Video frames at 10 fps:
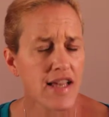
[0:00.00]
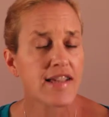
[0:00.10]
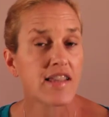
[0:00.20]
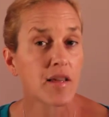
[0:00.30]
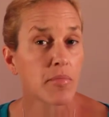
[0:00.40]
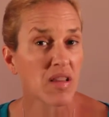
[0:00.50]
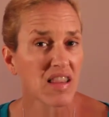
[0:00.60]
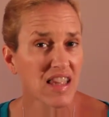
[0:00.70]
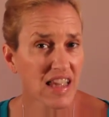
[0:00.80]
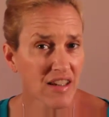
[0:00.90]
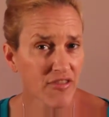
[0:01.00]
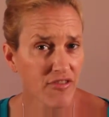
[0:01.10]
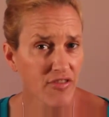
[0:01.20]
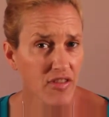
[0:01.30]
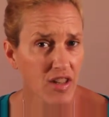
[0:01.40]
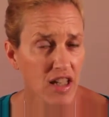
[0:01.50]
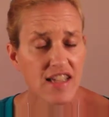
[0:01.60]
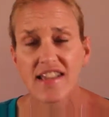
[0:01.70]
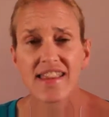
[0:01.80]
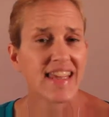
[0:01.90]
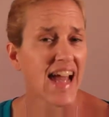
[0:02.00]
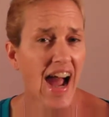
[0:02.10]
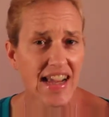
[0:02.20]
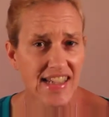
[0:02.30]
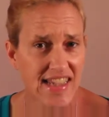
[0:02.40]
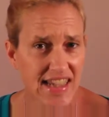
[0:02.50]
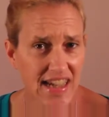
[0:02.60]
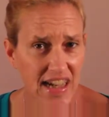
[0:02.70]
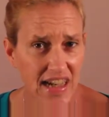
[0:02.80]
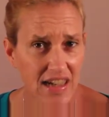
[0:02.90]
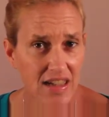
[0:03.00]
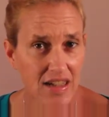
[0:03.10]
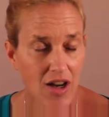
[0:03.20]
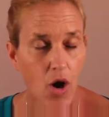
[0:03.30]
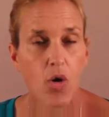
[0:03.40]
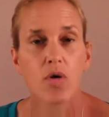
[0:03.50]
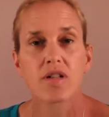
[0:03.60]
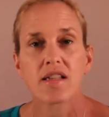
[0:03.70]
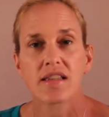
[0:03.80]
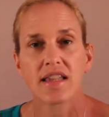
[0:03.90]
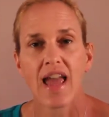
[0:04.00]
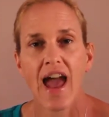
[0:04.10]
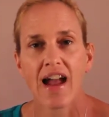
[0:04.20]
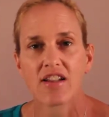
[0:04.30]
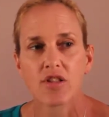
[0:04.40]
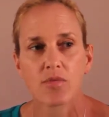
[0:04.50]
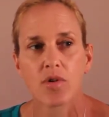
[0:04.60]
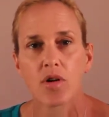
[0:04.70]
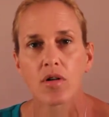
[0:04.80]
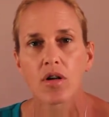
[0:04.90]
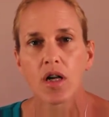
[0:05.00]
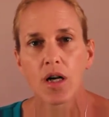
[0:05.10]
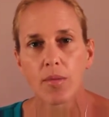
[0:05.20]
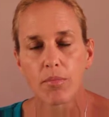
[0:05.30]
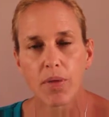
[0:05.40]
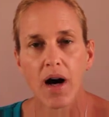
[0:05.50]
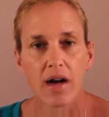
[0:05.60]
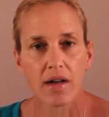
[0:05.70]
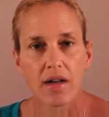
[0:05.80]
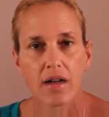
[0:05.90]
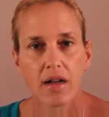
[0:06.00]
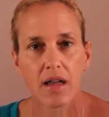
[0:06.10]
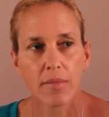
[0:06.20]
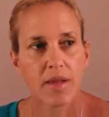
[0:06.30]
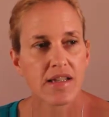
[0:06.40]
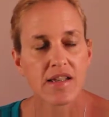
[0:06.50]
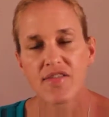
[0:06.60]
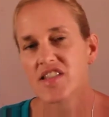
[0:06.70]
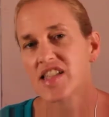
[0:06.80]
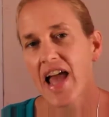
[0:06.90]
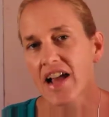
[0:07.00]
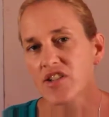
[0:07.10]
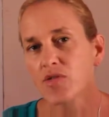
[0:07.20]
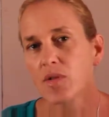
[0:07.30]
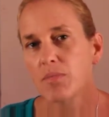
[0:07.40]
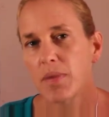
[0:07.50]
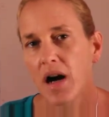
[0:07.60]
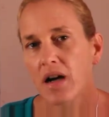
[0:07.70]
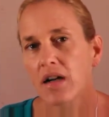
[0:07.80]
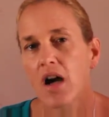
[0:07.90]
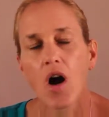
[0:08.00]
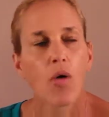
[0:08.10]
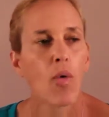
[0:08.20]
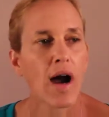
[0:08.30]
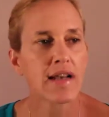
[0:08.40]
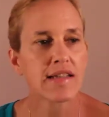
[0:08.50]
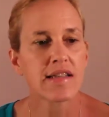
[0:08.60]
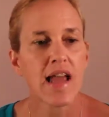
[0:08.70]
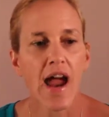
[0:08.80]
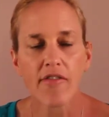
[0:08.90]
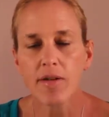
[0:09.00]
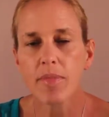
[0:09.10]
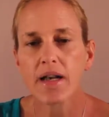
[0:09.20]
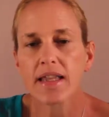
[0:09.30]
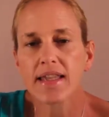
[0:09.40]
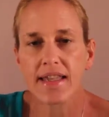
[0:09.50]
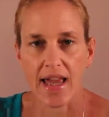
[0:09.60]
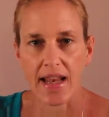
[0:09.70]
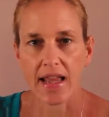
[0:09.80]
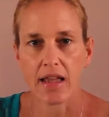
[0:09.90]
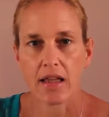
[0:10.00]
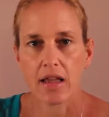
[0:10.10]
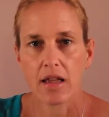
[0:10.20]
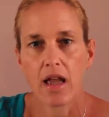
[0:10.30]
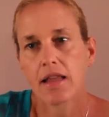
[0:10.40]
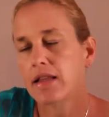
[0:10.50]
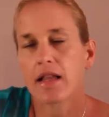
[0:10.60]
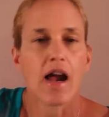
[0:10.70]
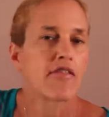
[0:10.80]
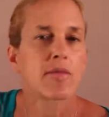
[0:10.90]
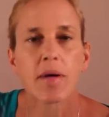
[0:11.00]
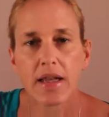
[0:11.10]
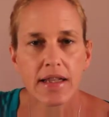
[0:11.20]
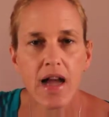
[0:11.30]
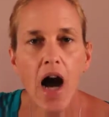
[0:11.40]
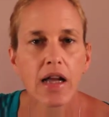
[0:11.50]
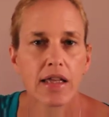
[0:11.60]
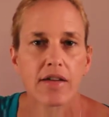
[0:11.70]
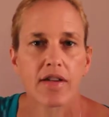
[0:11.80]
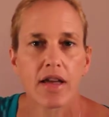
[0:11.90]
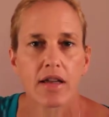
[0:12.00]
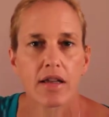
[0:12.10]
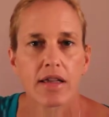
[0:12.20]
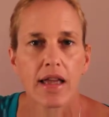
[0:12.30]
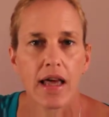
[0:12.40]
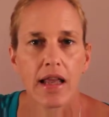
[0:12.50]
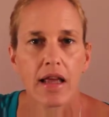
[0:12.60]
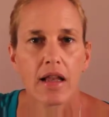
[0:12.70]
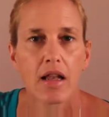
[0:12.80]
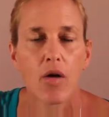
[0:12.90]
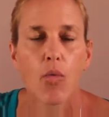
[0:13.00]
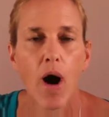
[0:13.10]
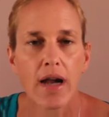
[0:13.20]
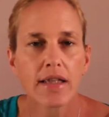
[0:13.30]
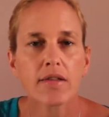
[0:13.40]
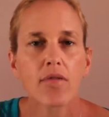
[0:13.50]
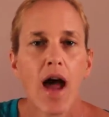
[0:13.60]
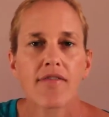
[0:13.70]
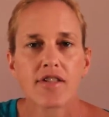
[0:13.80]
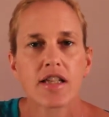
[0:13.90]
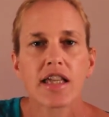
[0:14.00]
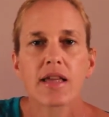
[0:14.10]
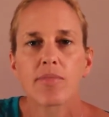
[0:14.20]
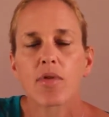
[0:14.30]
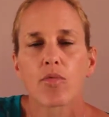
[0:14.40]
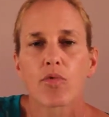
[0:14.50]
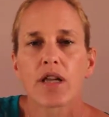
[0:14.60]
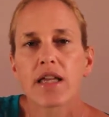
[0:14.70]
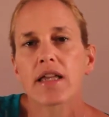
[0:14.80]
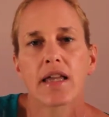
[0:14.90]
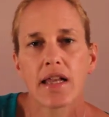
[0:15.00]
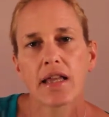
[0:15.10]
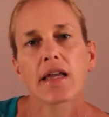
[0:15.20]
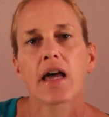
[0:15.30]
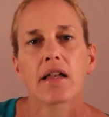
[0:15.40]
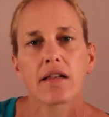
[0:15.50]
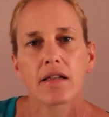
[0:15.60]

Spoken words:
Is it the belief? Is it the idea? Or is it the actual bug? Because if it's the actual bug, why doesn't everybody get it and then everybody not get it? Why do you have to keep re-getting it?